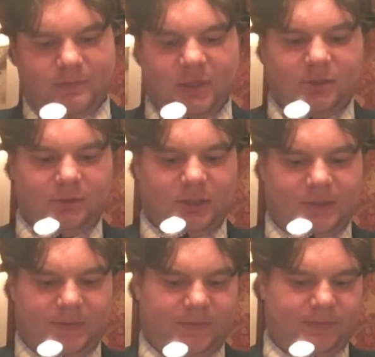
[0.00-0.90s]
Bottled
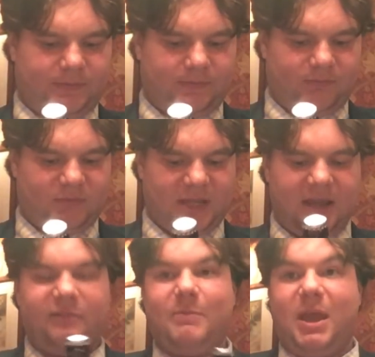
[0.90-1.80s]

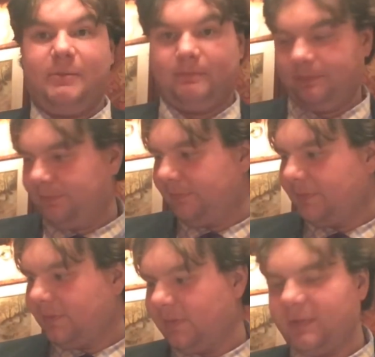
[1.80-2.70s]
8th of May.
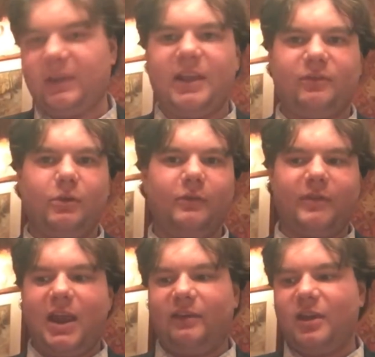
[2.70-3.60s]
So that's
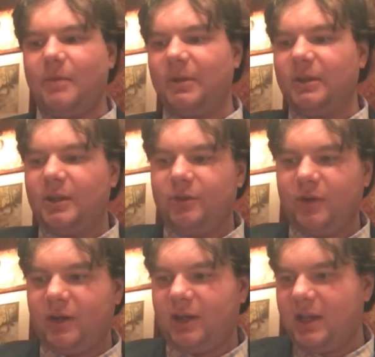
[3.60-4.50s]
over it Hut.
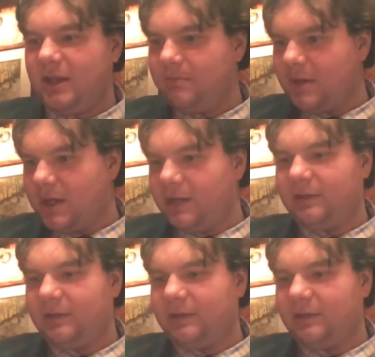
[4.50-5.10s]
Drinking it in my